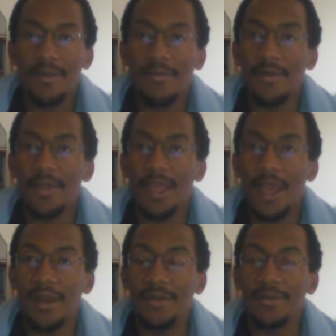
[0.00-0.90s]
for the
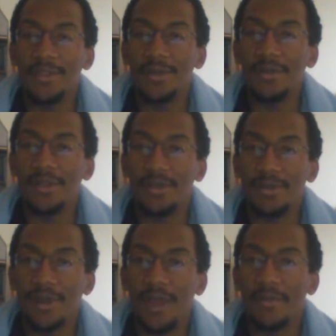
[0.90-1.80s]
IWGP
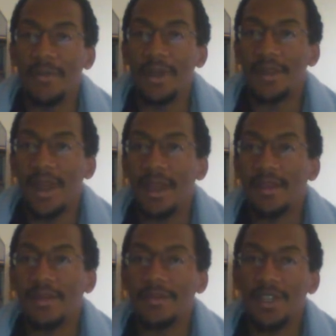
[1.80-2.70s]
Junior Heavyweight
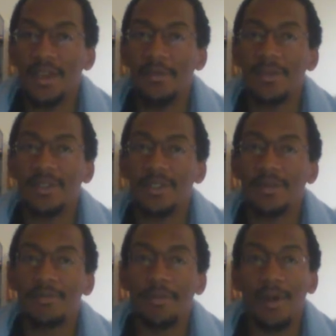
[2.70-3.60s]
Tag Team
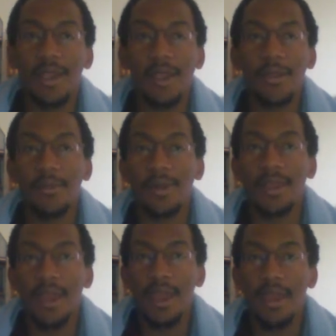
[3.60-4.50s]
Championship, Roppongi
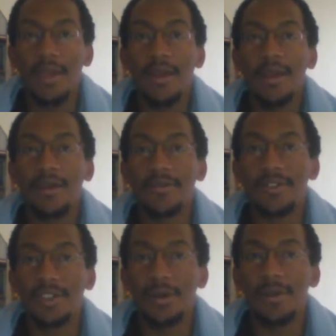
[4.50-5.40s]
3K of
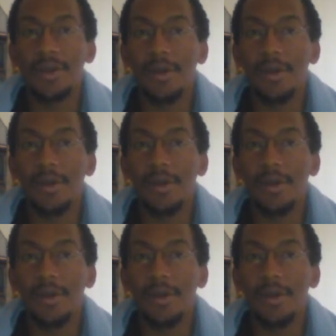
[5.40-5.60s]
Sho and